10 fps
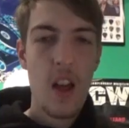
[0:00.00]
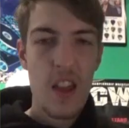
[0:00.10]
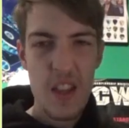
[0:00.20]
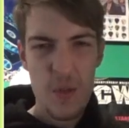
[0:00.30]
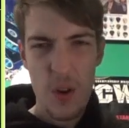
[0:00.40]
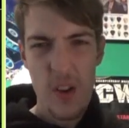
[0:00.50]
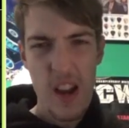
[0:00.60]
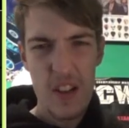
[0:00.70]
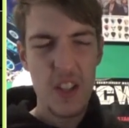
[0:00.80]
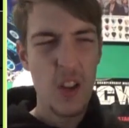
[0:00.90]
This one only
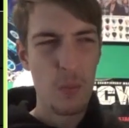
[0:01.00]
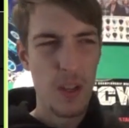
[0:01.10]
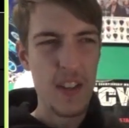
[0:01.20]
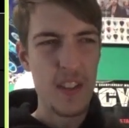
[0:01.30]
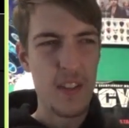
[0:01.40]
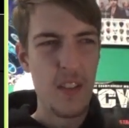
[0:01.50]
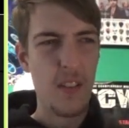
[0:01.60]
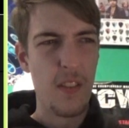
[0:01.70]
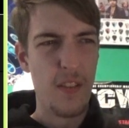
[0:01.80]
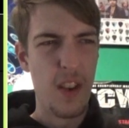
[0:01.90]
actually completed
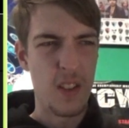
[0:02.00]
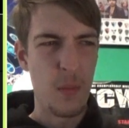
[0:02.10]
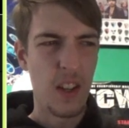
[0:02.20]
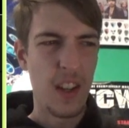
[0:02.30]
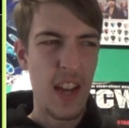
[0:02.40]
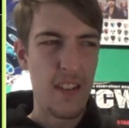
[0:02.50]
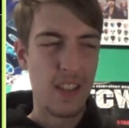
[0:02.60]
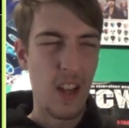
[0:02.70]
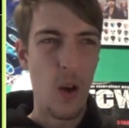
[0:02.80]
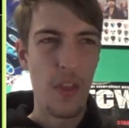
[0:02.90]
for the first time like a year
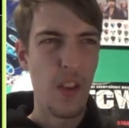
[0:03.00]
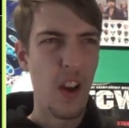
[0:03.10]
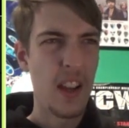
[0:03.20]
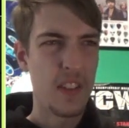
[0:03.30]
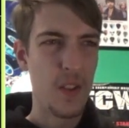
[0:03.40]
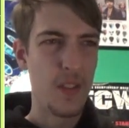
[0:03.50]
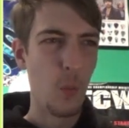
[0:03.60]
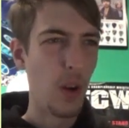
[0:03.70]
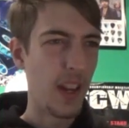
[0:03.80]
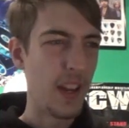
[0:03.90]
ago. I had to use a
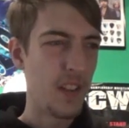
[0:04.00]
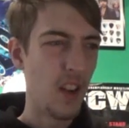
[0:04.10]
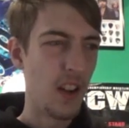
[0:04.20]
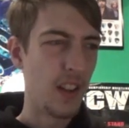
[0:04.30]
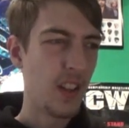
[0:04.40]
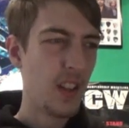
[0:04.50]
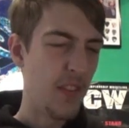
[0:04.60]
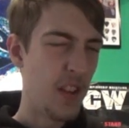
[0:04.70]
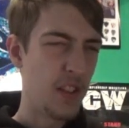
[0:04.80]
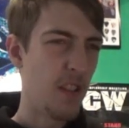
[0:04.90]
wiki to like
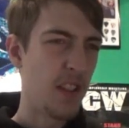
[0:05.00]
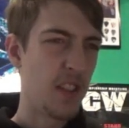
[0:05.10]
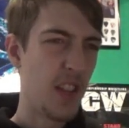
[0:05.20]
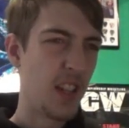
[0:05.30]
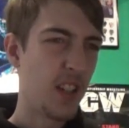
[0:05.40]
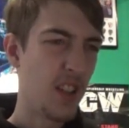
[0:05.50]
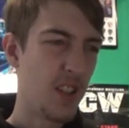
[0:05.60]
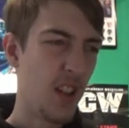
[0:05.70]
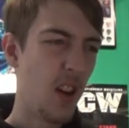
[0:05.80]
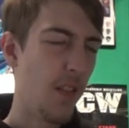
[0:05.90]
give me a strategy
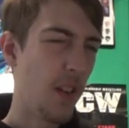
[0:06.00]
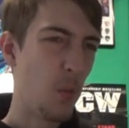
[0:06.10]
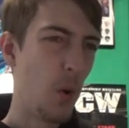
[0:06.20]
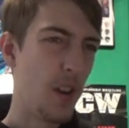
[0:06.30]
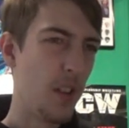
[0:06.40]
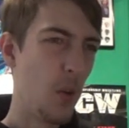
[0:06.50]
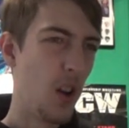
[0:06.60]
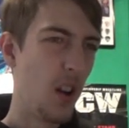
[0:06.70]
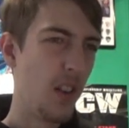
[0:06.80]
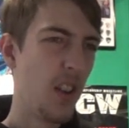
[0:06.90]
because I found it way too
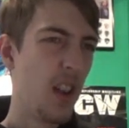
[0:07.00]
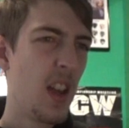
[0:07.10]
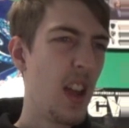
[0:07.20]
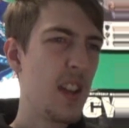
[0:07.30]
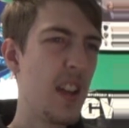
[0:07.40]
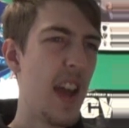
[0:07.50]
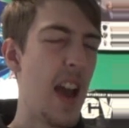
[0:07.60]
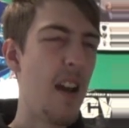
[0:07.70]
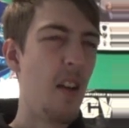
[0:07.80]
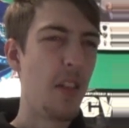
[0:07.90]
hard.
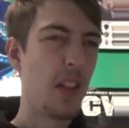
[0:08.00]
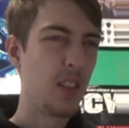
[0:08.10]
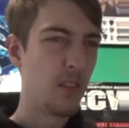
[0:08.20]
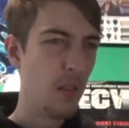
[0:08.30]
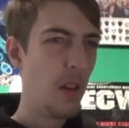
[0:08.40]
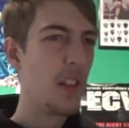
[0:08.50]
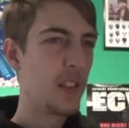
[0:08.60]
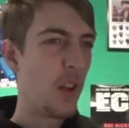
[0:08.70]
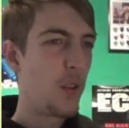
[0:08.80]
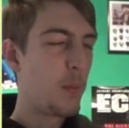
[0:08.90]
Yeah, I think
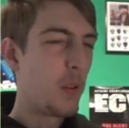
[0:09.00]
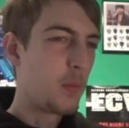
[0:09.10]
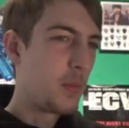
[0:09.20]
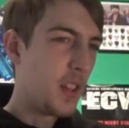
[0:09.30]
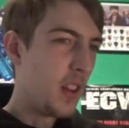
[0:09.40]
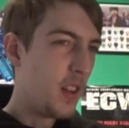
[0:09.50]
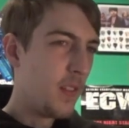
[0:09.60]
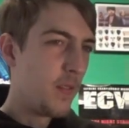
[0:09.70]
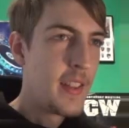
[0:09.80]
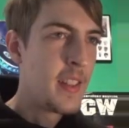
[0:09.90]
this goes bottom tier.
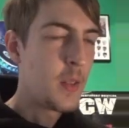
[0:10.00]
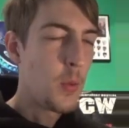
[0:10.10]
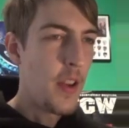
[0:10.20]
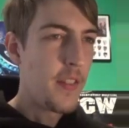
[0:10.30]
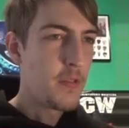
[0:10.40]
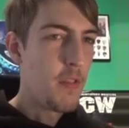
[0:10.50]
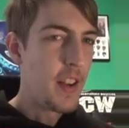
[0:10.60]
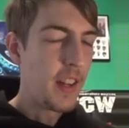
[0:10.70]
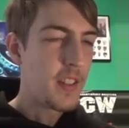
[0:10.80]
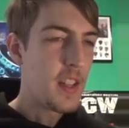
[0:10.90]
Next we have this
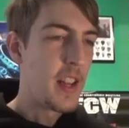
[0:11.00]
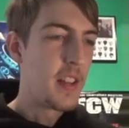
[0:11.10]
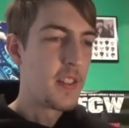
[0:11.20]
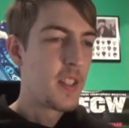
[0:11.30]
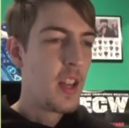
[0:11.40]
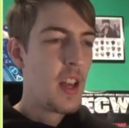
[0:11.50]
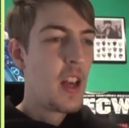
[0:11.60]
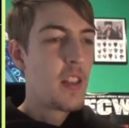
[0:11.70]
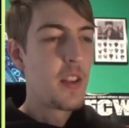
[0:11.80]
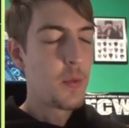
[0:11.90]
Raining Seeds.
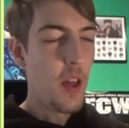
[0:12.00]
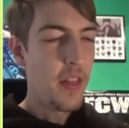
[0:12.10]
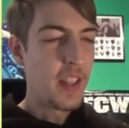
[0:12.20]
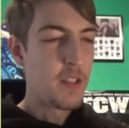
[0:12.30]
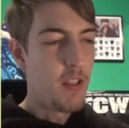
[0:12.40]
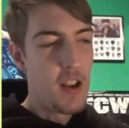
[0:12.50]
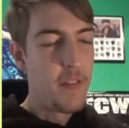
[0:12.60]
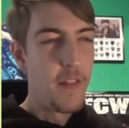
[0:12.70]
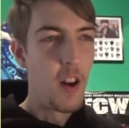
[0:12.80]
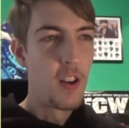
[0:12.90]
This one I think is really
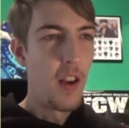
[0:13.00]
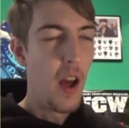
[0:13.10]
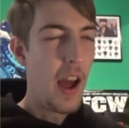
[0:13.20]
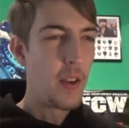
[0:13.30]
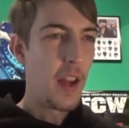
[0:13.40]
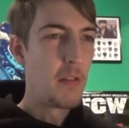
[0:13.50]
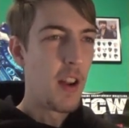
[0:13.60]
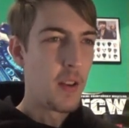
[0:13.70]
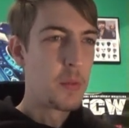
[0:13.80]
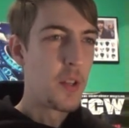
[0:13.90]
fun. I like how you get a
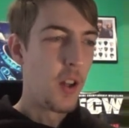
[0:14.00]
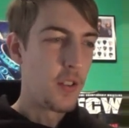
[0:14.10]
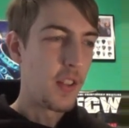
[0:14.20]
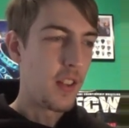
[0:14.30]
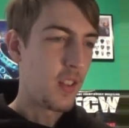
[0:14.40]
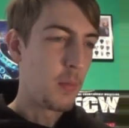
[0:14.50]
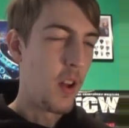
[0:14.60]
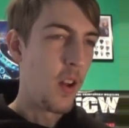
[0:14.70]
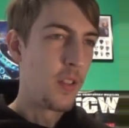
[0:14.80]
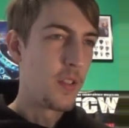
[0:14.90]
random chance of getting a
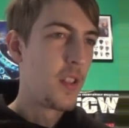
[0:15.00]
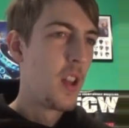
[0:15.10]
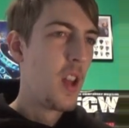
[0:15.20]
plant.